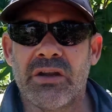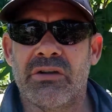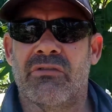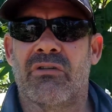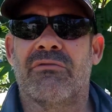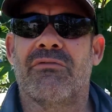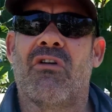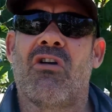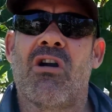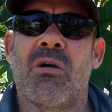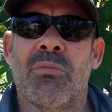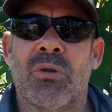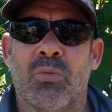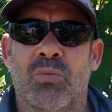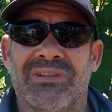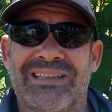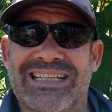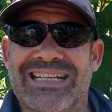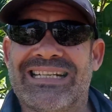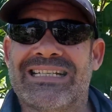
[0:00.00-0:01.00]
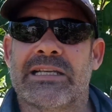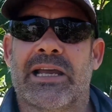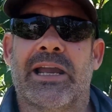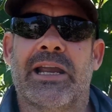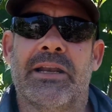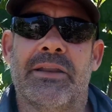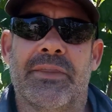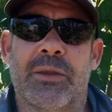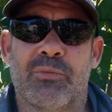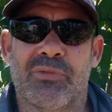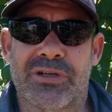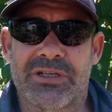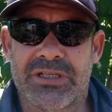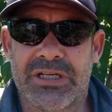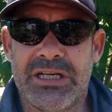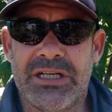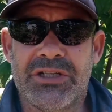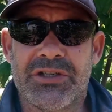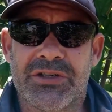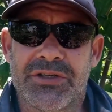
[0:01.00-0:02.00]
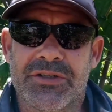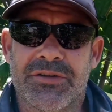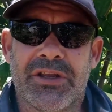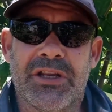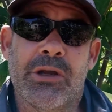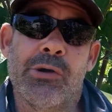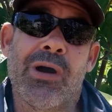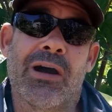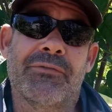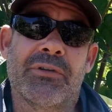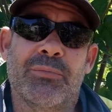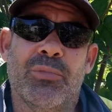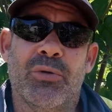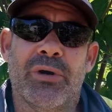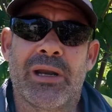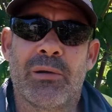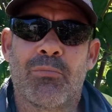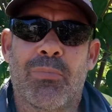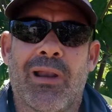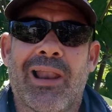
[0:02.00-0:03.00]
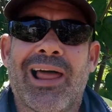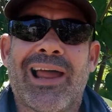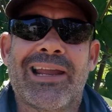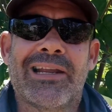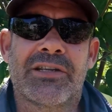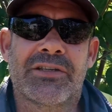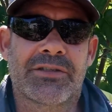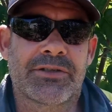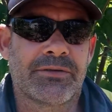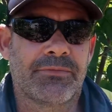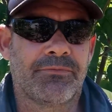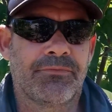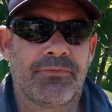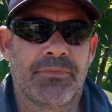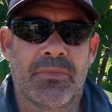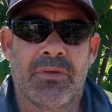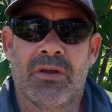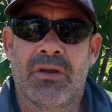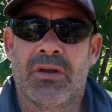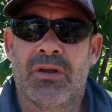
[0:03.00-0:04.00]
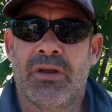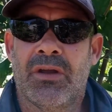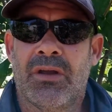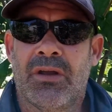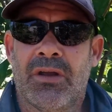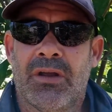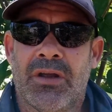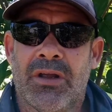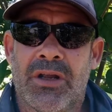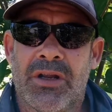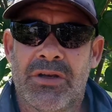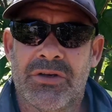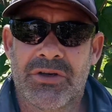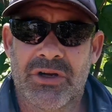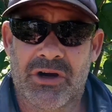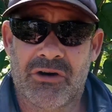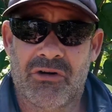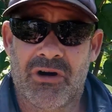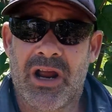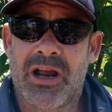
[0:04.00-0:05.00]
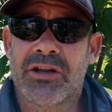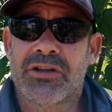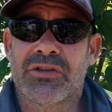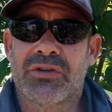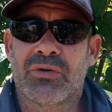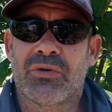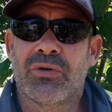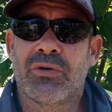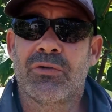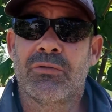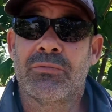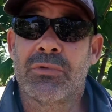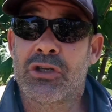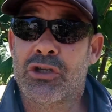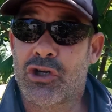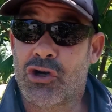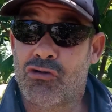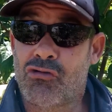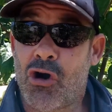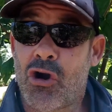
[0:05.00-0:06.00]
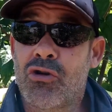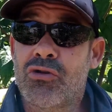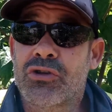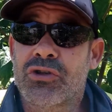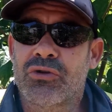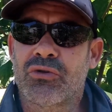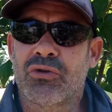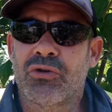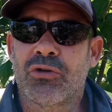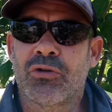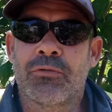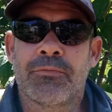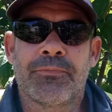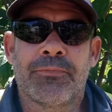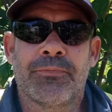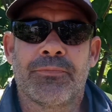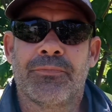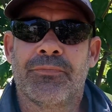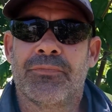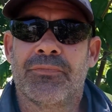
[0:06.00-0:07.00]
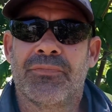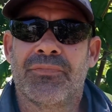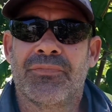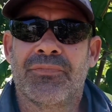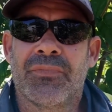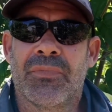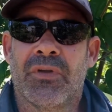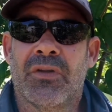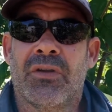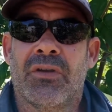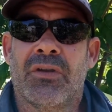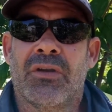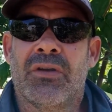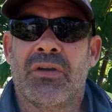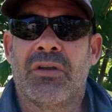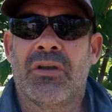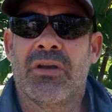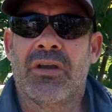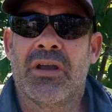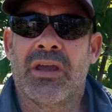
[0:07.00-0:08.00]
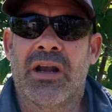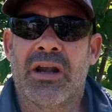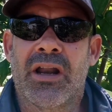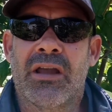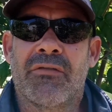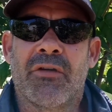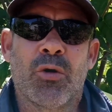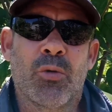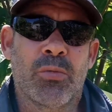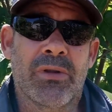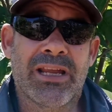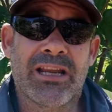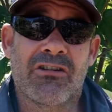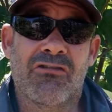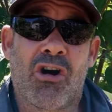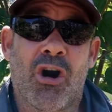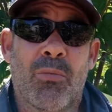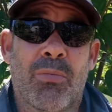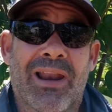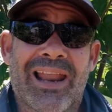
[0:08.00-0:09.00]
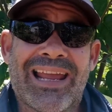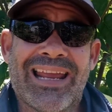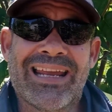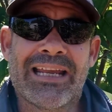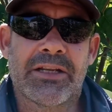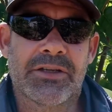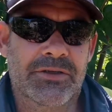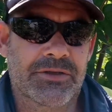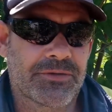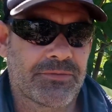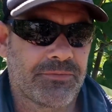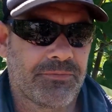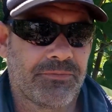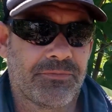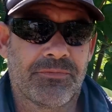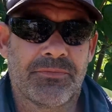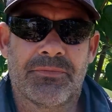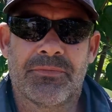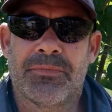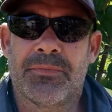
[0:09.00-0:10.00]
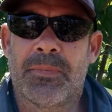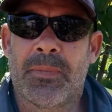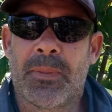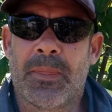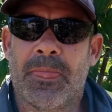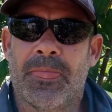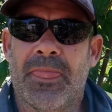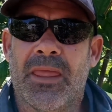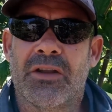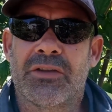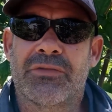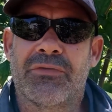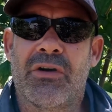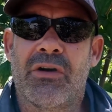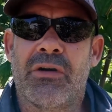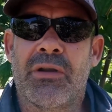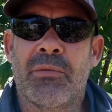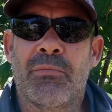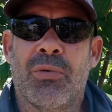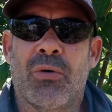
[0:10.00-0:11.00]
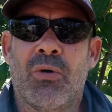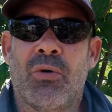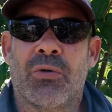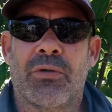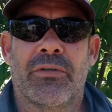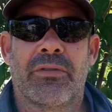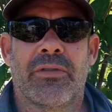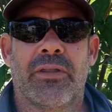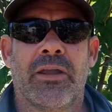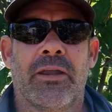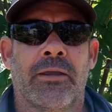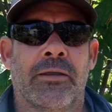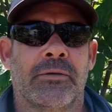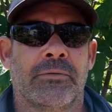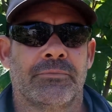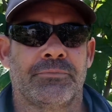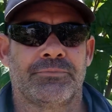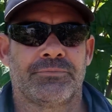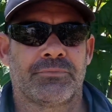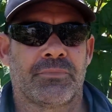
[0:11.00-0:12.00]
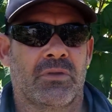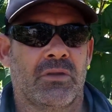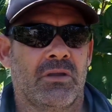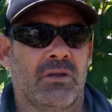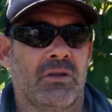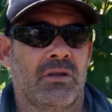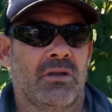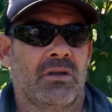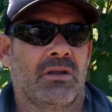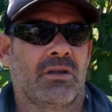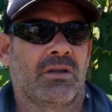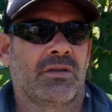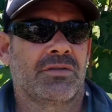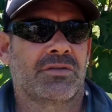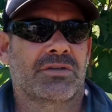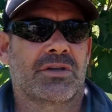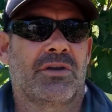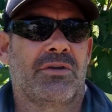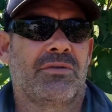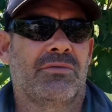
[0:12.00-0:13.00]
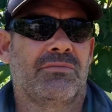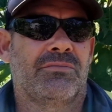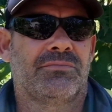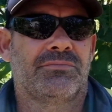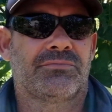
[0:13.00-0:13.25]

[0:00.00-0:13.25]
your environment will dictate the procedures that you have to put in place to create soil, to grow soil, and inevitably grow plants. It's a very important thing. So